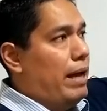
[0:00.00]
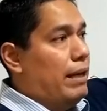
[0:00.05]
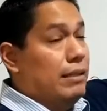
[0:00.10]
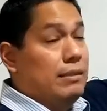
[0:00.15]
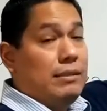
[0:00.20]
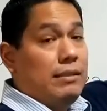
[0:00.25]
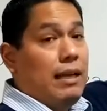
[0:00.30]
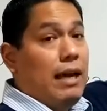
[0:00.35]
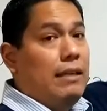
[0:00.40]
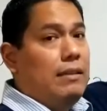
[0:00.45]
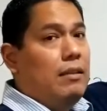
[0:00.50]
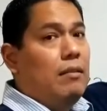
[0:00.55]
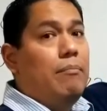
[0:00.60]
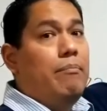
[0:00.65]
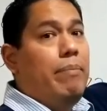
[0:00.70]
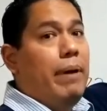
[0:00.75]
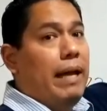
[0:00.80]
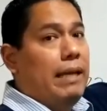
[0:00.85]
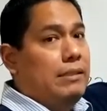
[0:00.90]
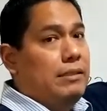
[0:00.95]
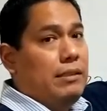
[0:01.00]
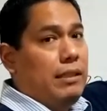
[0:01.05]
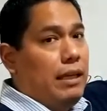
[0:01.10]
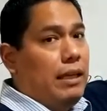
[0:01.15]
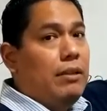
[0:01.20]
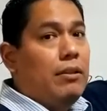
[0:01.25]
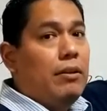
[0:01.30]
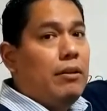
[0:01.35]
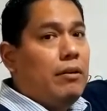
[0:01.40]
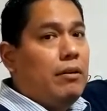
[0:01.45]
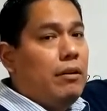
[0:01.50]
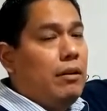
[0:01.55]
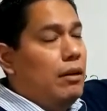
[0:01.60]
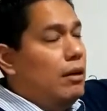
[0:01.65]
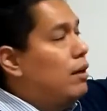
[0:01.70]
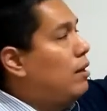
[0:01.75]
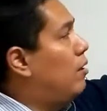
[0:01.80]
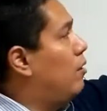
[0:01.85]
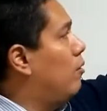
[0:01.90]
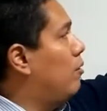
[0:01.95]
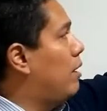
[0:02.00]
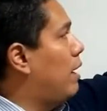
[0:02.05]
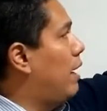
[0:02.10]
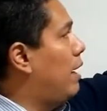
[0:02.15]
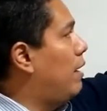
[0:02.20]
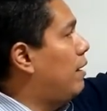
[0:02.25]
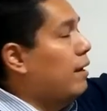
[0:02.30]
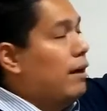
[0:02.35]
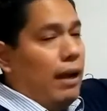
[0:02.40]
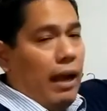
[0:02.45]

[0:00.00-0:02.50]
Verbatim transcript: It's not the best either, okay?